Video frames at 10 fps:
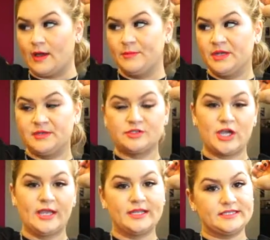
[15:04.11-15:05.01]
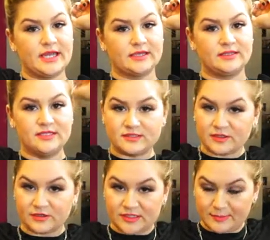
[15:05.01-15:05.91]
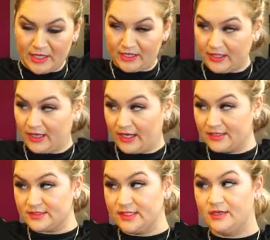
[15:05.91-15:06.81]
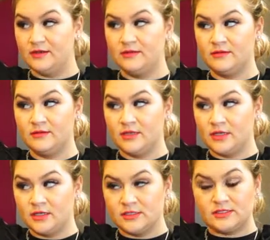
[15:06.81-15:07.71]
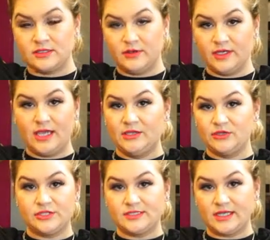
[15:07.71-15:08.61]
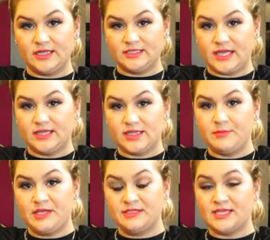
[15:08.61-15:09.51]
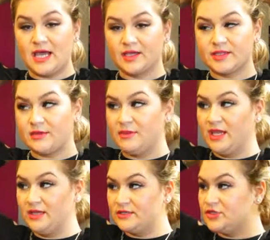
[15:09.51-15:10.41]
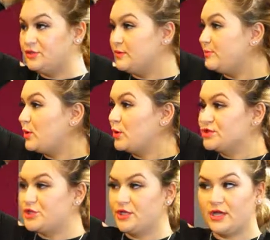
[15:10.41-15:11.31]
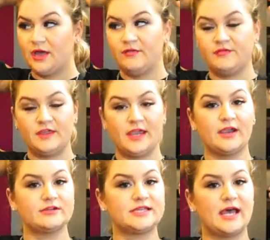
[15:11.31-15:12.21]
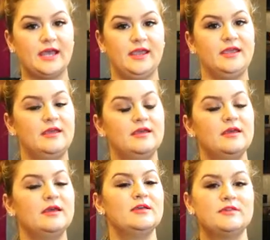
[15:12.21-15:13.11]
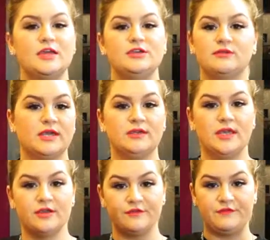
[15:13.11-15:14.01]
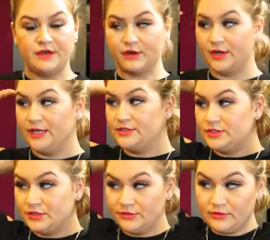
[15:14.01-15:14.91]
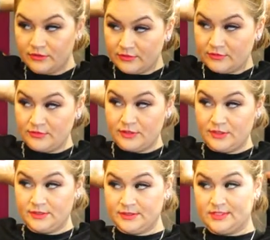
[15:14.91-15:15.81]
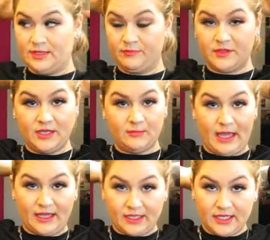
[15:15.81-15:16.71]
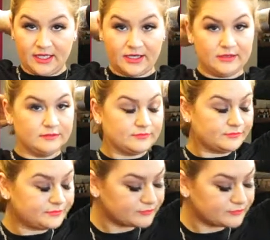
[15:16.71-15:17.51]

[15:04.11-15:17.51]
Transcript: So I'm going to try to tuck these little spiky guys in. So again, you're just gonna take them and tuck them into a portion of the hair tie that you can get your finger into. Same thing back here.